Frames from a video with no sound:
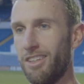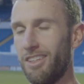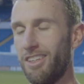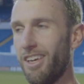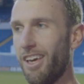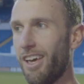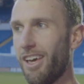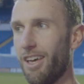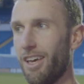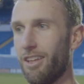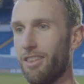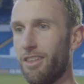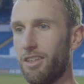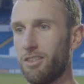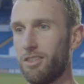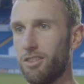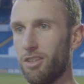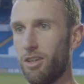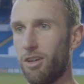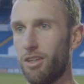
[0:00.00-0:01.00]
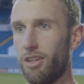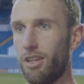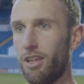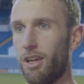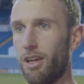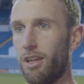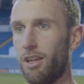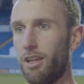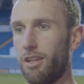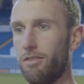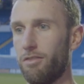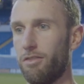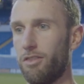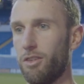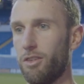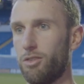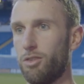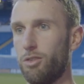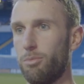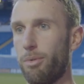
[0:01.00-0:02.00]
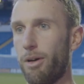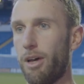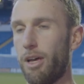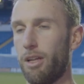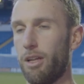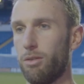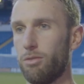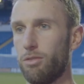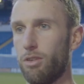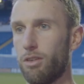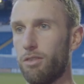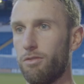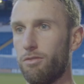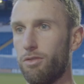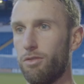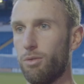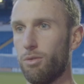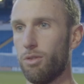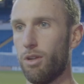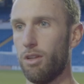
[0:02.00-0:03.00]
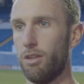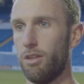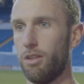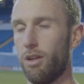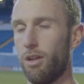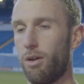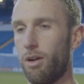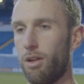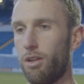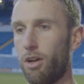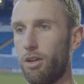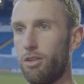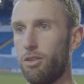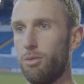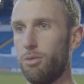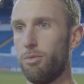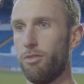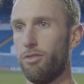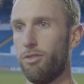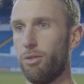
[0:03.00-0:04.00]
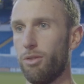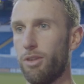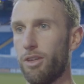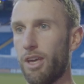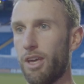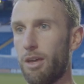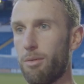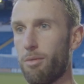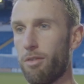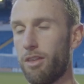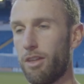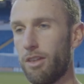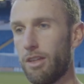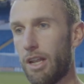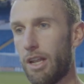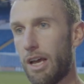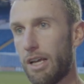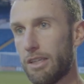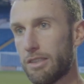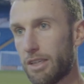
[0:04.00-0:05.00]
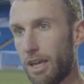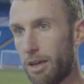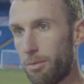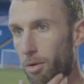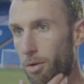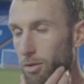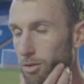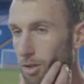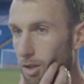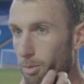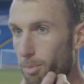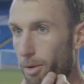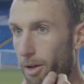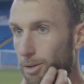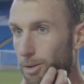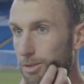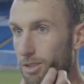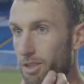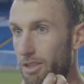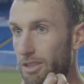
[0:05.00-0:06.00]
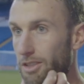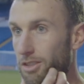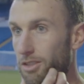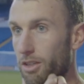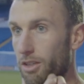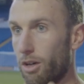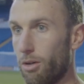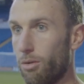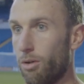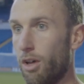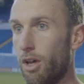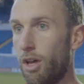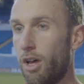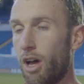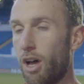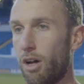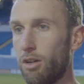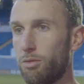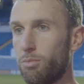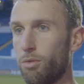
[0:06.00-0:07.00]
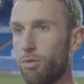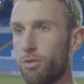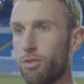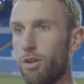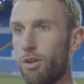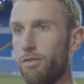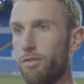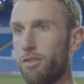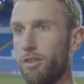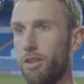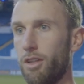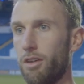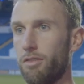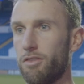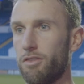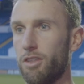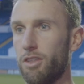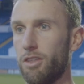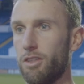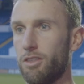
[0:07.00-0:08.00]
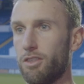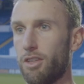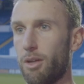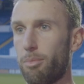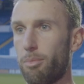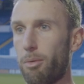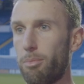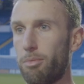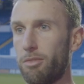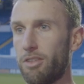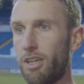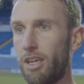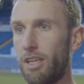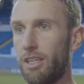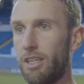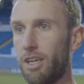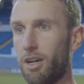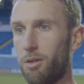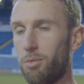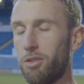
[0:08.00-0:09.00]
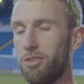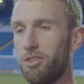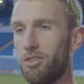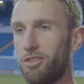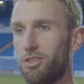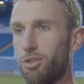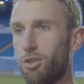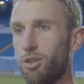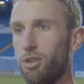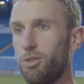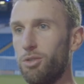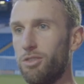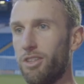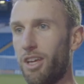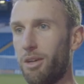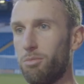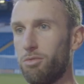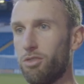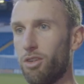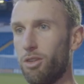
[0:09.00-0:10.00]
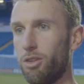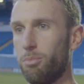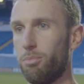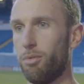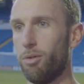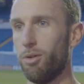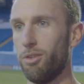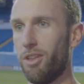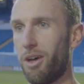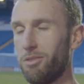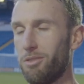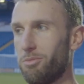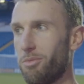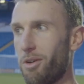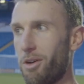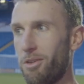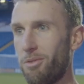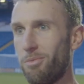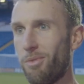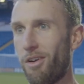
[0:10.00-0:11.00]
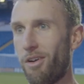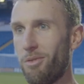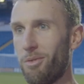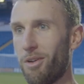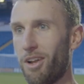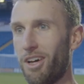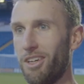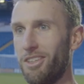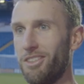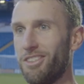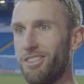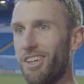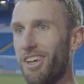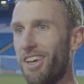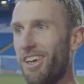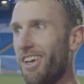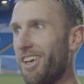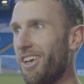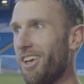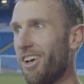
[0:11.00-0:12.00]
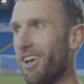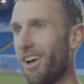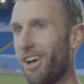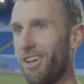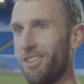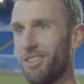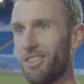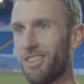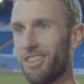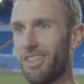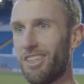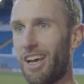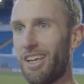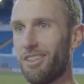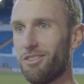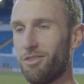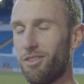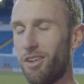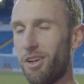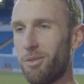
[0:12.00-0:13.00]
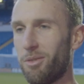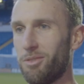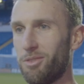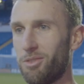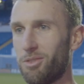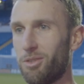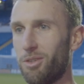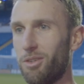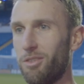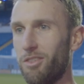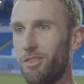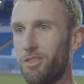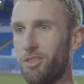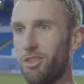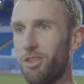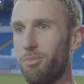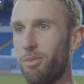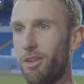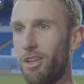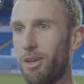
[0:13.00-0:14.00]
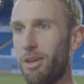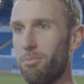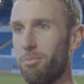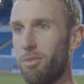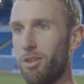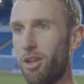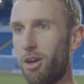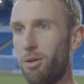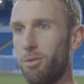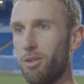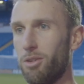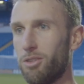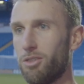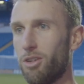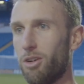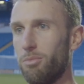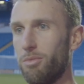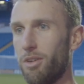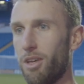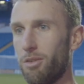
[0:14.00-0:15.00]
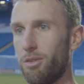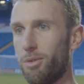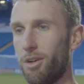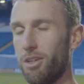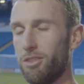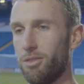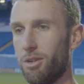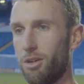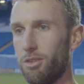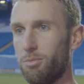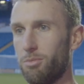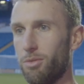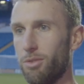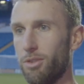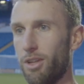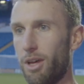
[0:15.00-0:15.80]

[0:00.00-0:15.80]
Yeah, I think so. I, did, I, I didn't feel too bad. I was looking forward. you know, I, I, knew before the game. I think the last game I was on the penalties, so I was more than confident enough to step up and take it. I wasn't sure whose name was on the board. That was my only worry when Isaac had asked for it. I wasn't sure if it should have been him, but no one had told me otherwise. So I was more